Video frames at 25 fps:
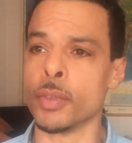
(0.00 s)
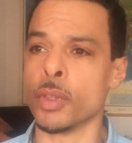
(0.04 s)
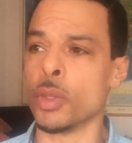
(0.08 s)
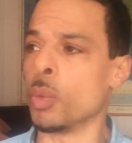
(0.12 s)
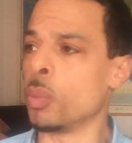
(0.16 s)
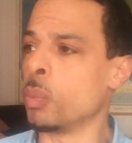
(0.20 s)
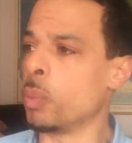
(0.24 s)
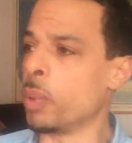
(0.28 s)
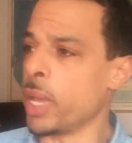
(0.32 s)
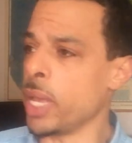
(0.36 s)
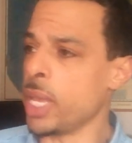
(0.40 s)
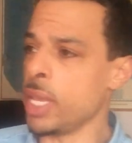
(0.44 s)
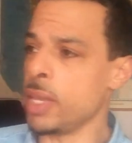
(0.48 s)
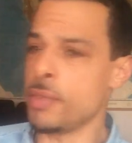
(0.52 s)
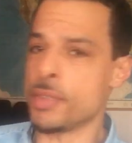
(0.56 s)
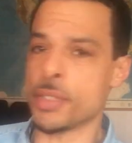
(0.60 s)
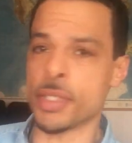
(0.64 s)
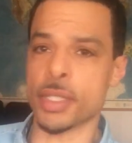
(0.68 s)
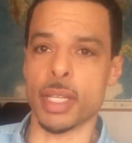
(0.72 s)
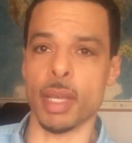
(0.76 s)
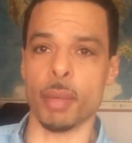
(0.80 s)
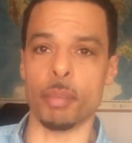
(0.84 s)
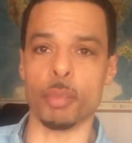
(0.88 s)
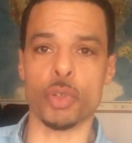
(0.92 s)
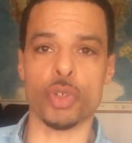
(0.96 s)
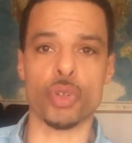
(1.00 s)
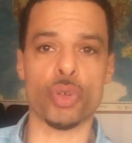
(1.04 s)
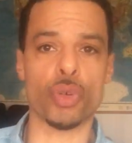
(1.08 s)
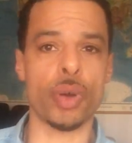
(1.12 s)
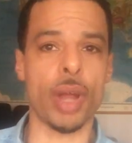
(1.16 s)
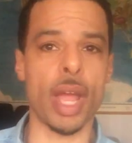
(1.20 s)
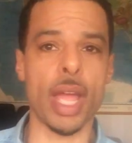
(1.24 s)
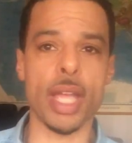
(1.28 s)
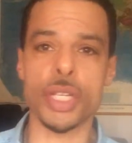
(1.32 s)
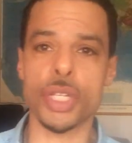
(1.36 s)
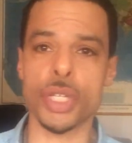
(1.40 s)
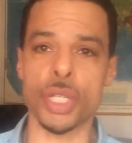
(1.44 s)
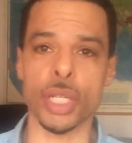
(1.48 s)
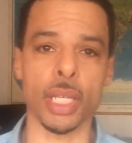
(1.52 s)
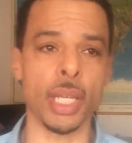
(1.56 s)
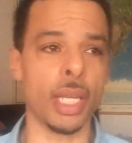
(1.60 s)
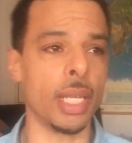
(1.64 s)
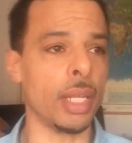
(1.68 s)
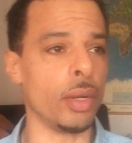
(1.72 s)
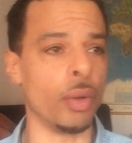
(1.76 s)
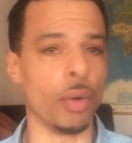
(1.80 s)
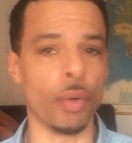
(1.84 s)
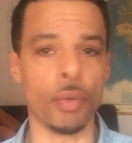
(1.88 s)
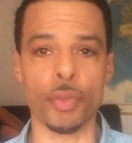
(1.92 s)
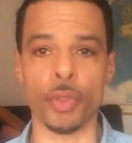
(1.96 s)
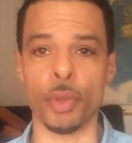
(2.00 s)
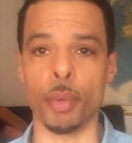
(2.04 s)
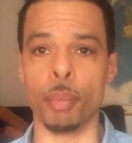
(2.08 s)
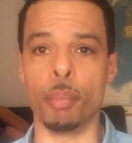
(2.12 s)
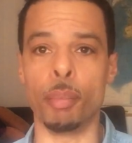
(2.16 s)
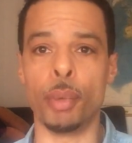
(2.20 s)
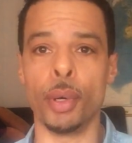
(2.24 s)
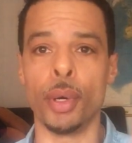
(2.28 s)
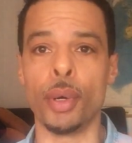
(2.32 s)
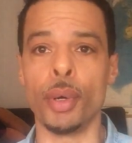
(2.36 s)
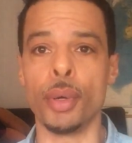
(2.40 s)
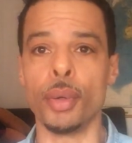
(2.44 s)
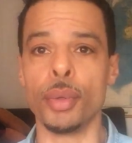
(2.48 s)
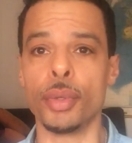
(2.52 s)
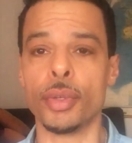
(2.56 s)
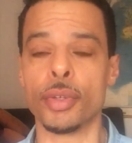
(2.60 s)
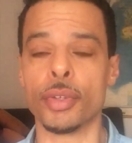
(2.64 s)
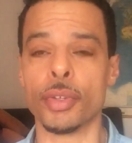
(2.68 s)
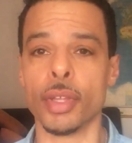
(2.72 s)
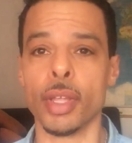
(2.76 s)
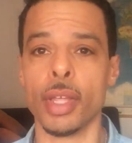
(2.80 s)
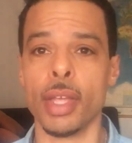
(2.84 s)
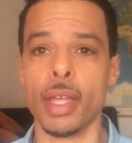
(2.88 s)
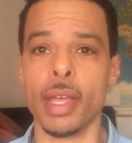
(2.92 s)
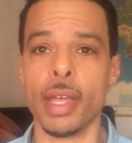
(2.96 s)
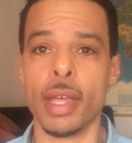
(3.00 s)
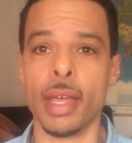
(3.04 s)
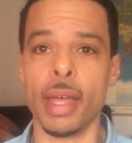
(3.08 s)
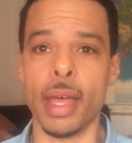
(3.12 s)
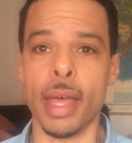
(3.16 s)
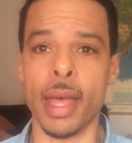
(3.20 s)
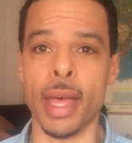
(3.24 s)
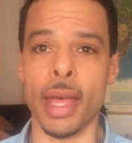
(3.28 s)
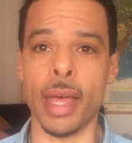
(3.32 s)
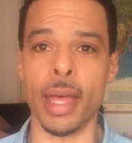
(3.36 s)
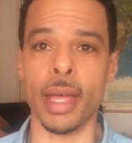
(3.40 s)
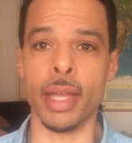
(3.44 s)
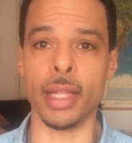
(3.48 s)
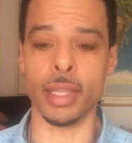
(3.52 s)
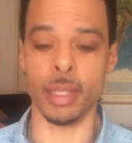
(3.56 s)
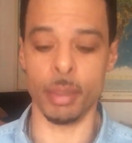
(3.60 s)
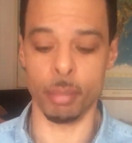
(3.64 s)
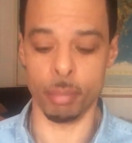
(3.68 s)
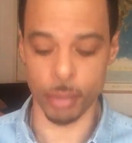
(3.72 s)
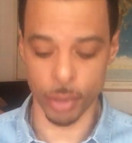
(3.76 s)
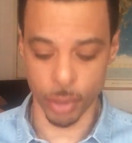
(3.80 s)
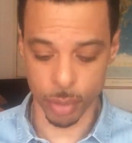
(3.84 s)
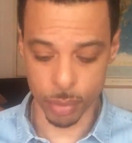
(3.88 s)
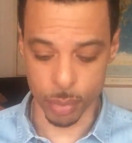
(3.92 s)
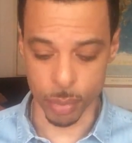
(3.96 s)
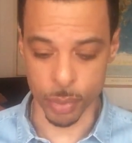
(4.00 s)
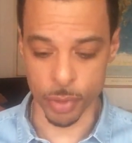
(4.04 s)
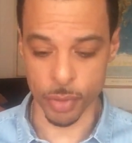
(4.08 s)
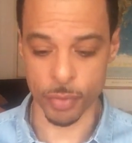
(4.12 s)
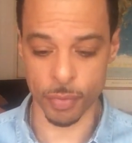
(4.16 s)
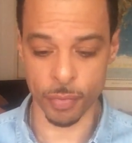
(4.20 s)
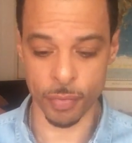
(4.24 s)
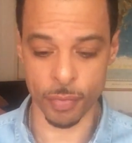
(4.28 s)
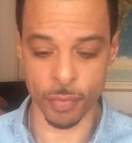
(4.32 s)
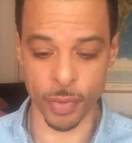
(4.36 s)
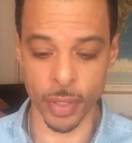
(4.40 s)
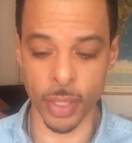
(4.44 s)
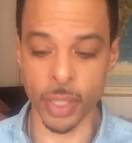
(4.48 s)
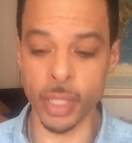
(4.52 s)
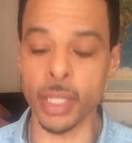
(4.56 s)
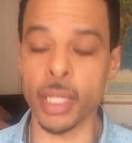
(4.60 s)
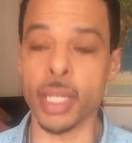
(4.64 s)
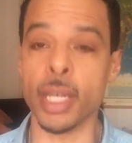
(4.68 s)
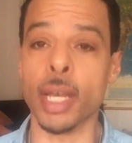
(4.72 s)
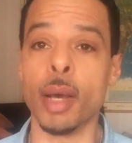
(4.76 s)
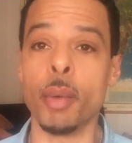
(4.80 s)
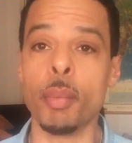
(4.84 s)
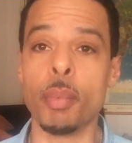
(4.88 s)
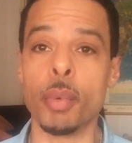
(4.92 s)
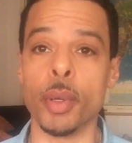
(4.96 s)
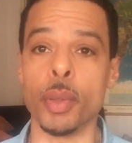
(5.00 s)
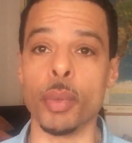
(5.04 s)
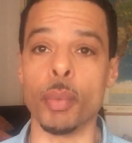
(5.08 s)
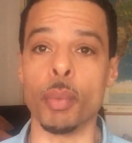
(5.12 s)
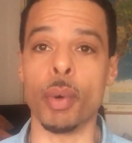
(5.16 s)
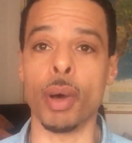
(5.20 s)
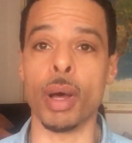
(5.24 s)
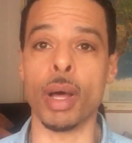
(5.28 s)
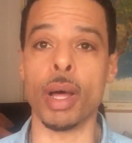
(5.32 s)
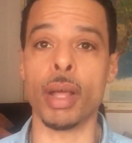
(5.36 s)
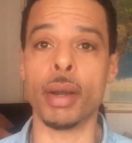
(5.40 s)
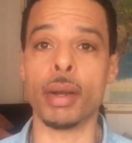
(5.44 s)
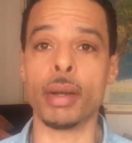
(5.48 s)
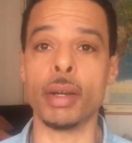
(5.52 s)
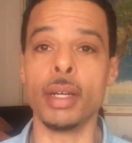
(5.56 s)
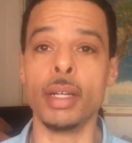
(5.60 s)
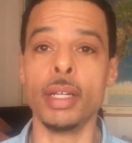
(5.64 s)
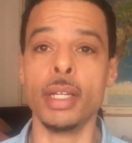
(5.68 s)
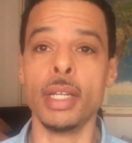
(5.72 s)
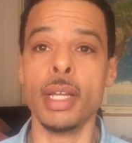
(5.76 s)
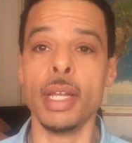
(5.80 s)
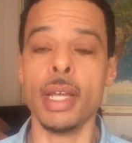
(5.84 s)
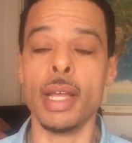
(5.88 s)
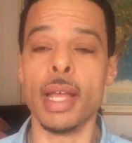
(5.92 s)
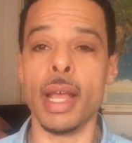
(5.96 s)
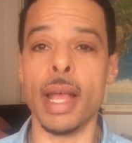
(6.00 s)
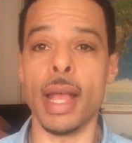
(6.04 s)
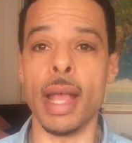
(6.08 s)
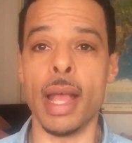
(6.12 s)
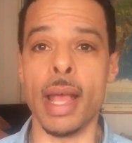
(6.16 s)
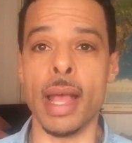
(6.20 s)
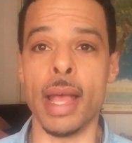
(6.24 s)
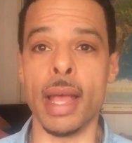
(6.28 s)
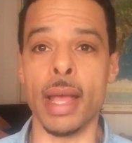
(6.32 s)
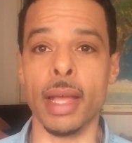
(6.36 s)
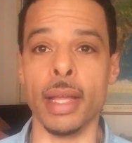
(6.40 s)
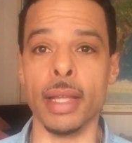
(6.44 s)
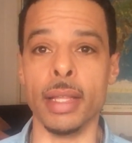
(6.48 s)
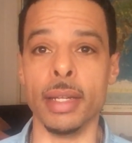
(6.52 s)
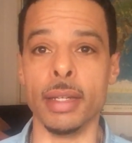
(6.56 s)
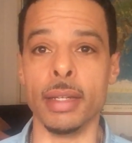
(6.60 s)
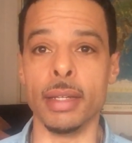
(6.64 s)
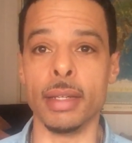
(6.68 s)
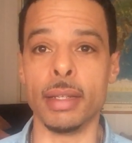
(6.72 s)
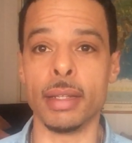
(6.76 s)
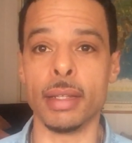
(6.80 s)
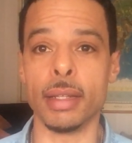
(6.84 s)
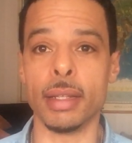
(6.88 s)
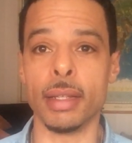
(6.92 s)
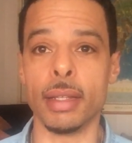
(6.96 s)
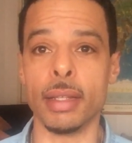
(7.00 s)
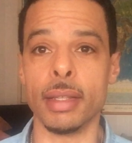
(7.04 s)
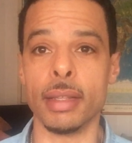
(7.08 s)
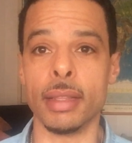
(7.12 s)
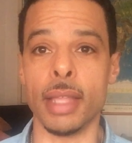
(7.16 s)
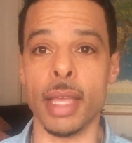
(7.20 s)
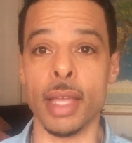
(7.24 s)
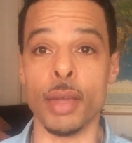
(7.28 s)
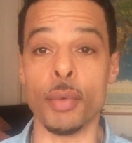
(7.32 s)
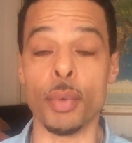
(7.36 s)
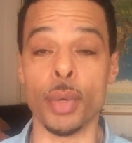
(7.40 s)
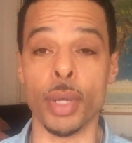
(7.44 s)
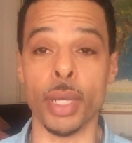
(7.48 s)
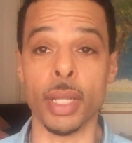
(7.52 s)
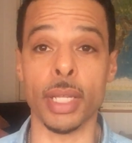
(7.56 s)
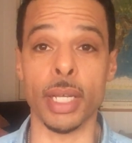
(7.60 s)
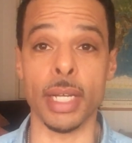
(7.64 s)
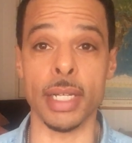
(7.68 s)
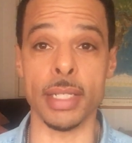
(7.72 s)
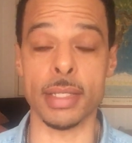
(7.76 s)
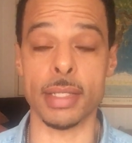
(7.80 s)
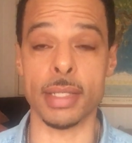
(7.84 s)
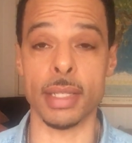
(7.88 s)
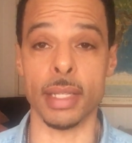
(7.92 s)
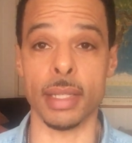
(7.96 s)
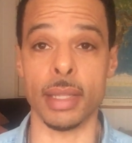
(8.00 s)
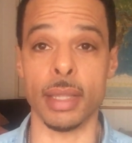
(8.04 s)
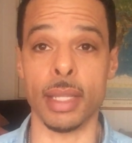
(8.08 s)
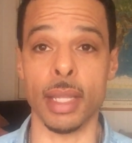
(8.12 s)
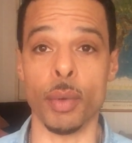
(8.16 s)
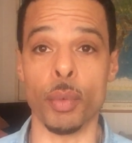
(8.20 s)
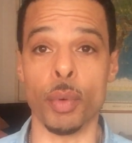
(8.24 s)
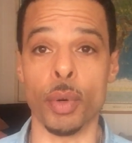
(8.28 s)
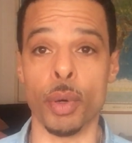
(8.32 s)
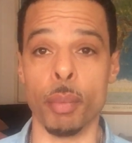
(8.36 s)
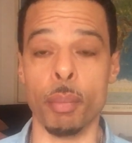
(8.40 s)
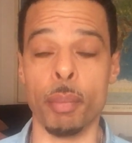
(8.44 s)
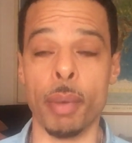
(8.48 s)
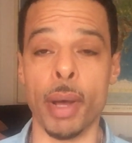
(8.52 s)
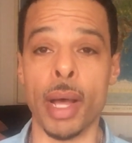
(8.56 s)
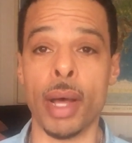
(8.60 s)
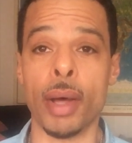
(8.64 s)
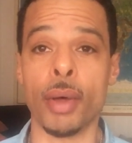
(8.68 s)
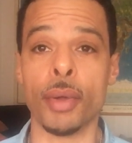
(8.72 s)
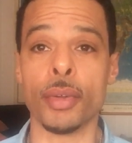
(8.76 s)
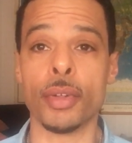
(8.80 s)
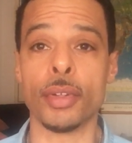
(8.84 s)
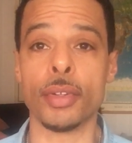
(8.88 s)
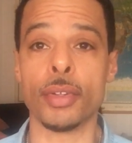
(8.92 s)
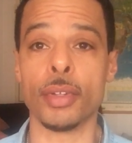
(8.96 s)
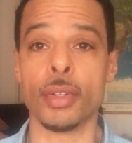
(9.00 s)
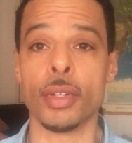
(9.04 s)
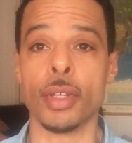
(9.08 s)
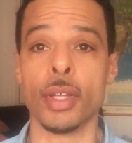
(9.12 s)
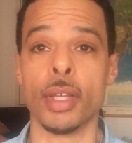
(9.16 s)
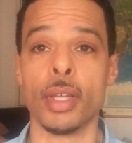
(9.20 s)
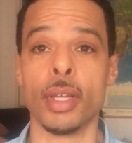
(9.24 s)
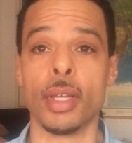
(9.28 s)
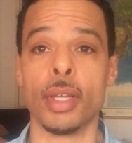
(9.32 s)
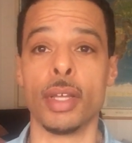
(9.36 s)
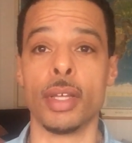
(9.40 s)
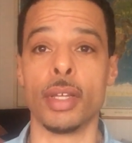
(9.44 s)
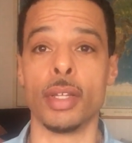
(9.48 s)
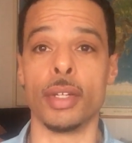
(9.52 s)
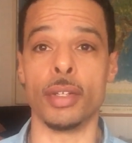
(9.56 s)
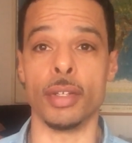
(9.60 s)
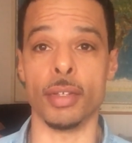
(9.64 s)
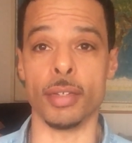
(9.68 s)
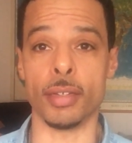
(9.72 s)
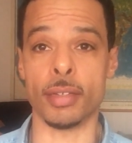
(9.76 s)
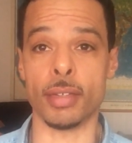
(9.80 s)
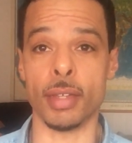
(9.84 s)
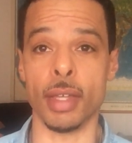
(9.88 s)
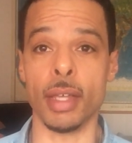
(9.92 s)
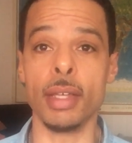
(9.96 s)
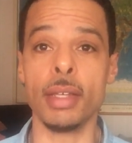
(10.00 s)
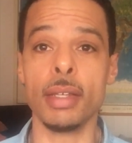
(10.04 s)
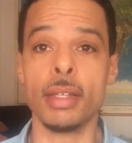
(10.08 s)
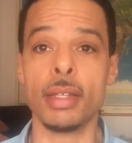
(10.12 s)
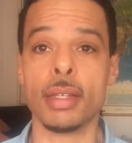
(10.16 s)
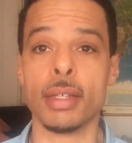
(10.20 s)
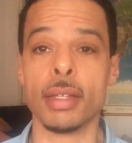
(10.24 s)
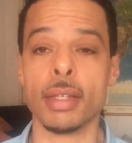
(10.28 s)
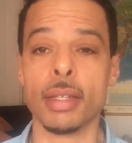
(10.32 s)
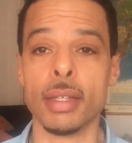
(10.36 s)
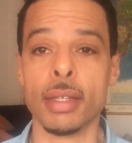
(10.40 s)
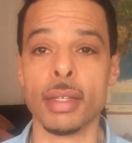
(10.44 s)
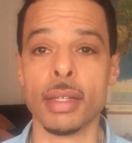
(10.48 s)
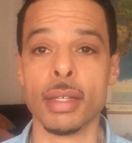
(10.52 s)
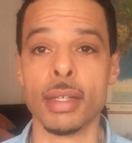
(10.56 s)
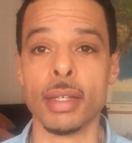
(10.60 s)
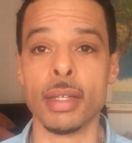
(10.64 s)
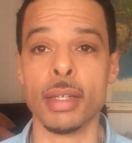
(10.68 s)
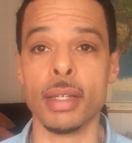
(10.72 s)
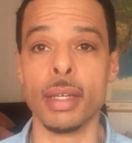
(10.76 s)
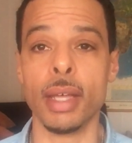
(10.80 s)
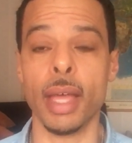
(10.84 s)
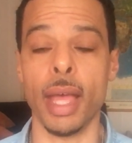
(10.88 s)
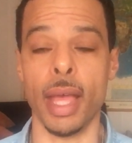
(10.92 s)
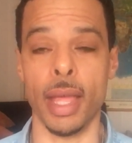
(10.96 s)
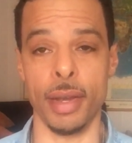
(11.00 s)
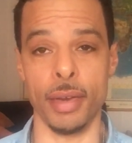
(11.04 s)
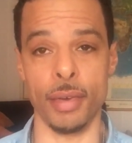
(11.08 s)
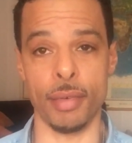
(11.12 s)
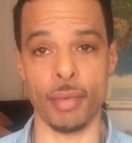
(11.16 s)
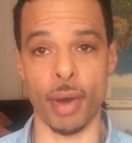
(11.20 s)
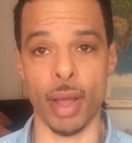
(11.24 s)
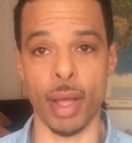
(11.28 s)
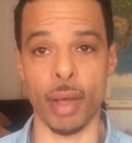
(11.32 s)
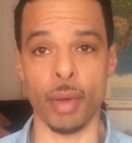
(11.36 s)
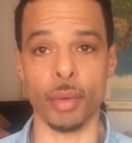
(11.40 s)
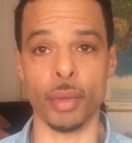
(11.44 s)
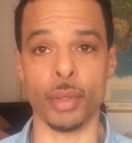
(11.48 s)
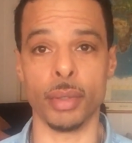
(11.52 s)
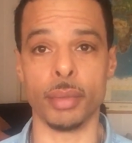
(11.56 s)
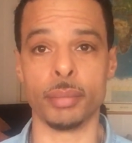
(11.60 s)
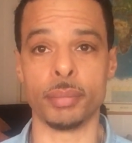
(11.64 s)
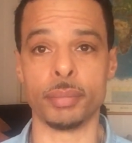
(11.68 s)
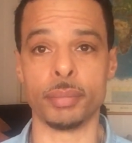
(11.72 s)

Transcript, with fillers: the waves kept crashing in over the boat and the boat was filling up with water and they realized that they were about to sink and drown.